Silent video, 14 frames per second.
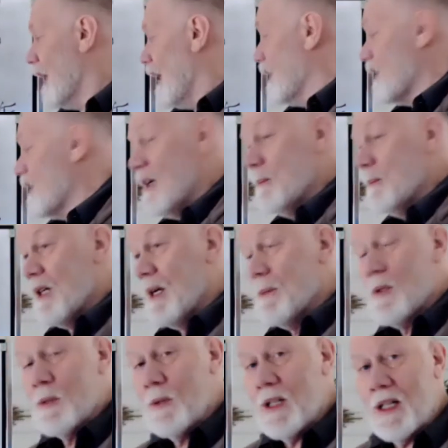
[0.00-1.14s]
And
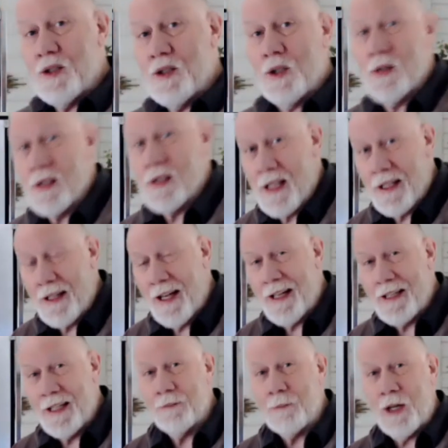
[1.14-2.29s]
sometimes what I do is I
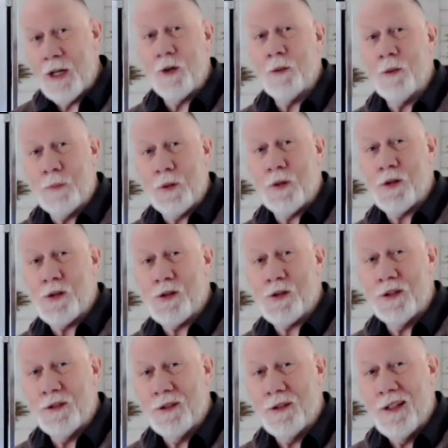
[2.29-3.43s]
give my own
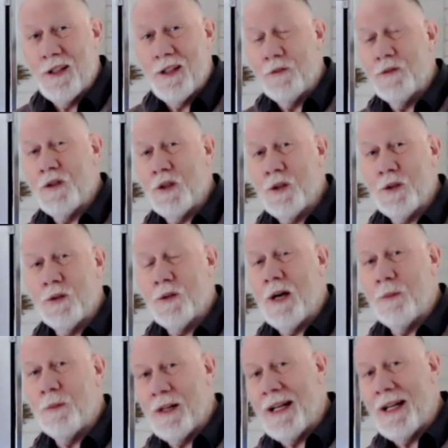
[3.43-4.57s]
personal view
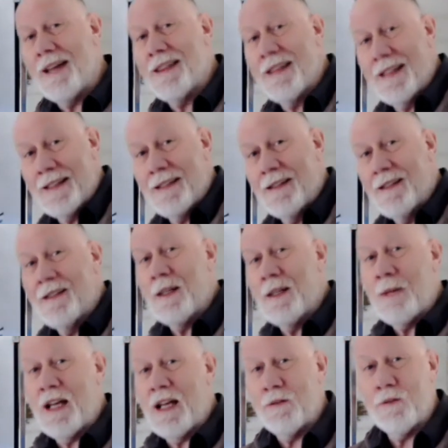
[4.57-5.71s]
of what I think the
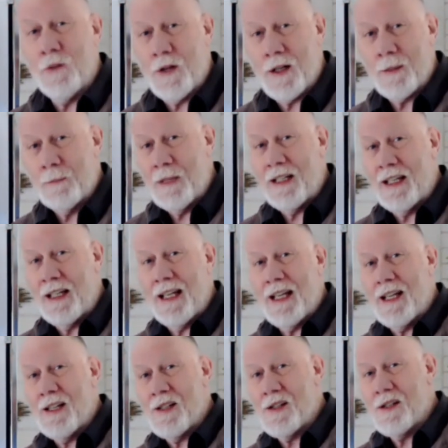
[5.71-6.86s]
metaphoric meaning
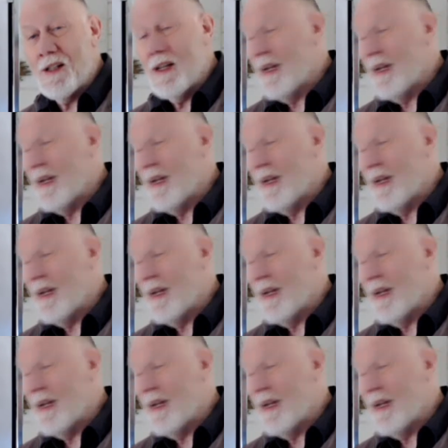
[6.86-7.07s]
is.